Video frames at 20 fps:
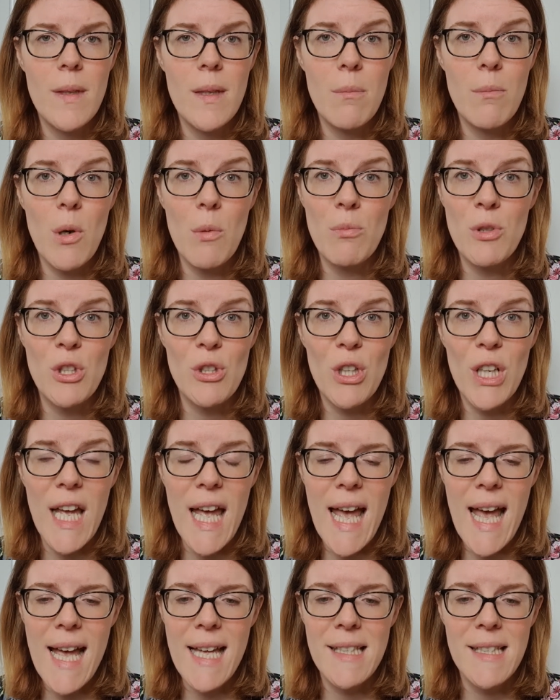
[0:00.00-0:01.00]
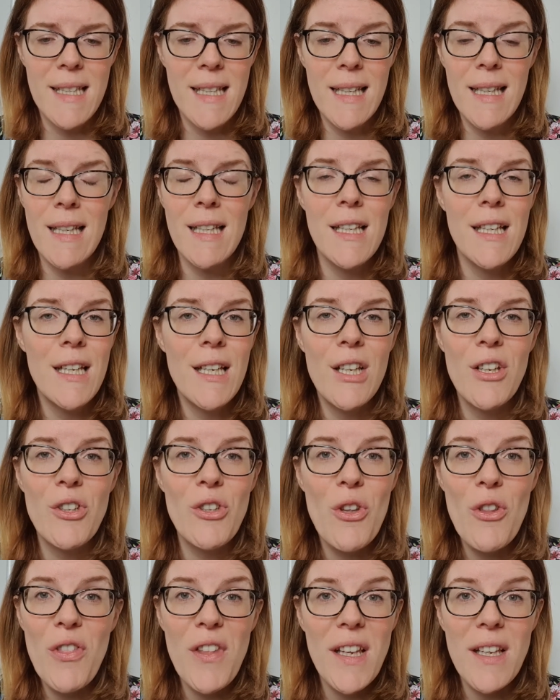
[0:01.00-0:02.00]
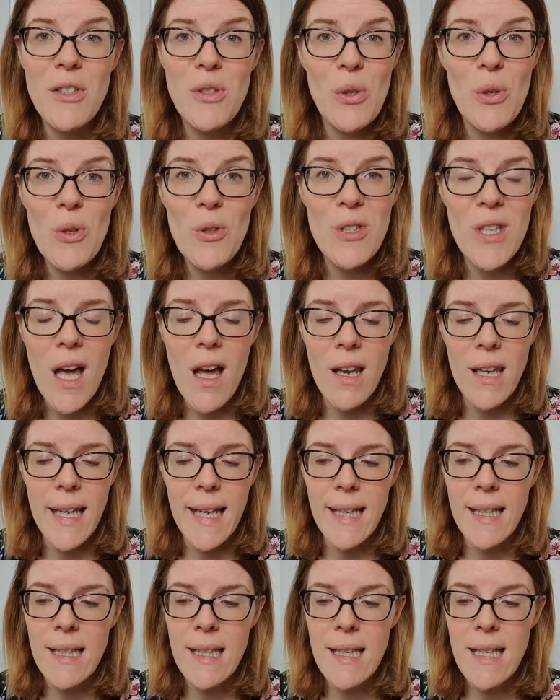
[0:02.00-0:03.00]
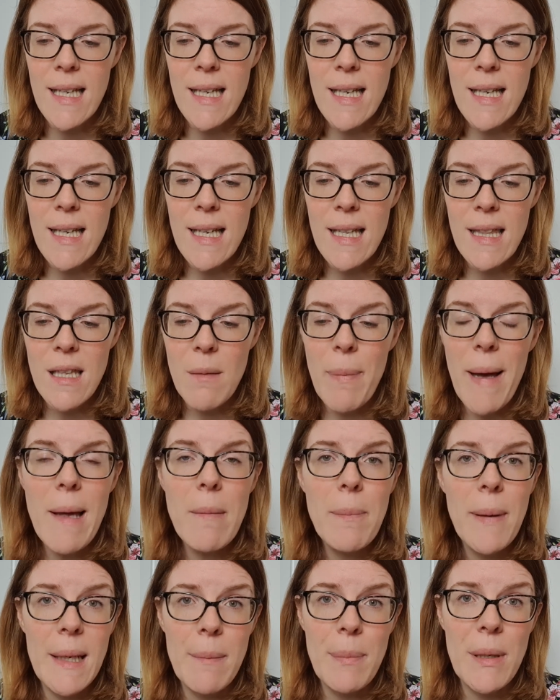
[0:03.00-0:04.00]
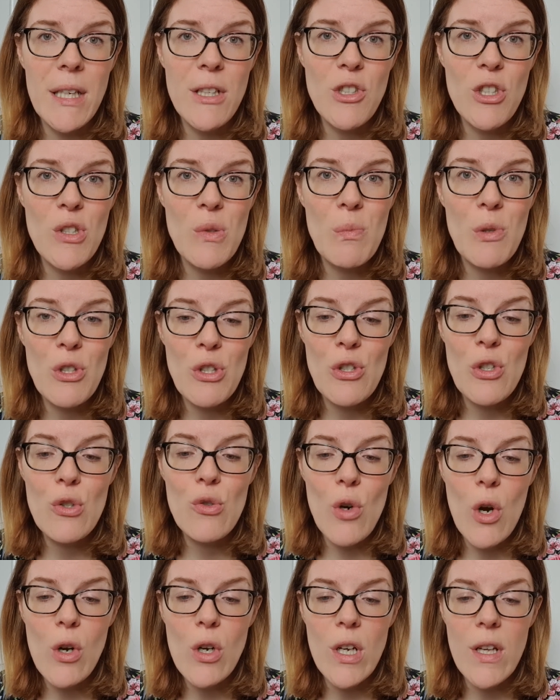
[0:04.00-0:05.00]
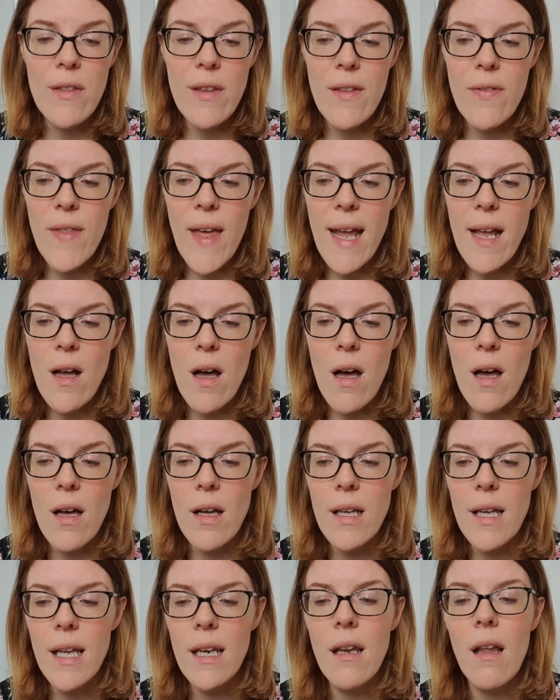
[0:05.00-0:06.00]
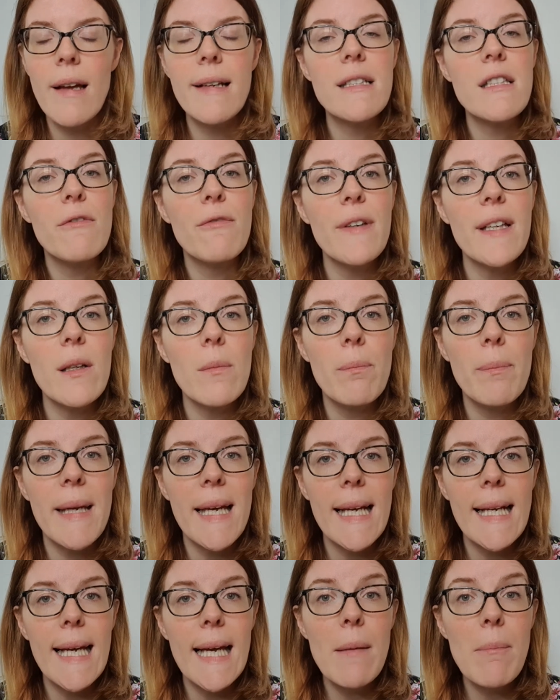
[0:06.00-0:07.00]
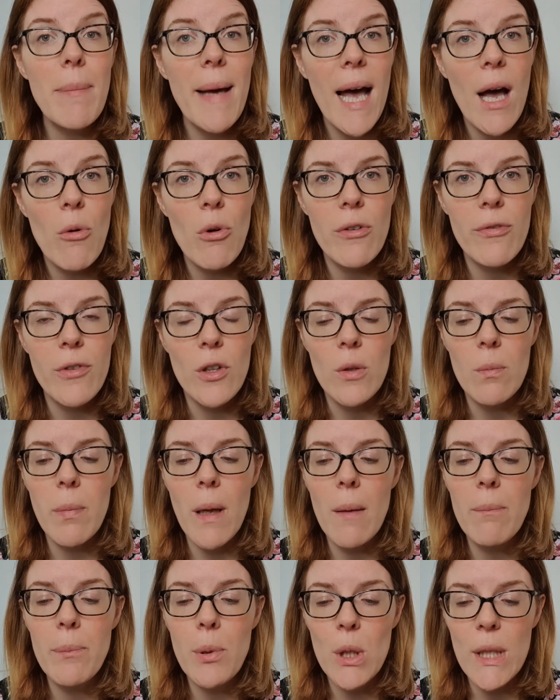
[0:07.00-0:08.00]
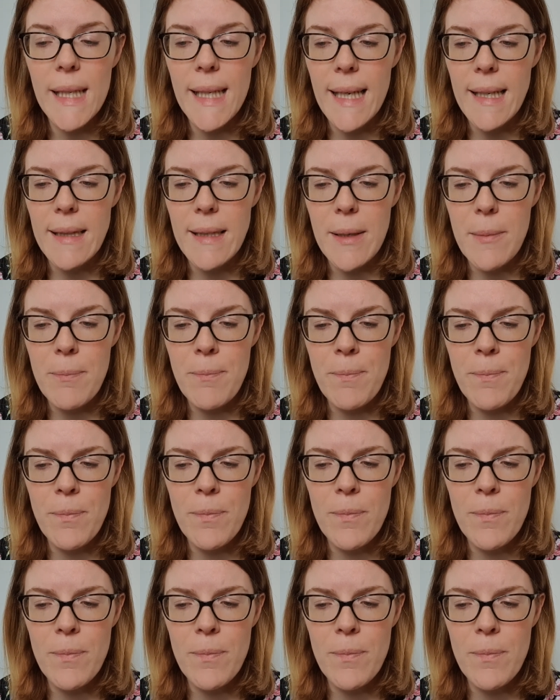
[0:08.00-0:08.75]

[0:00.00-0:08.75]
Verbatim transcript: Mum shook her head. Nothing at all, darling. The bad people are just much stronger than they are and like to feel big and powerful by bullying them.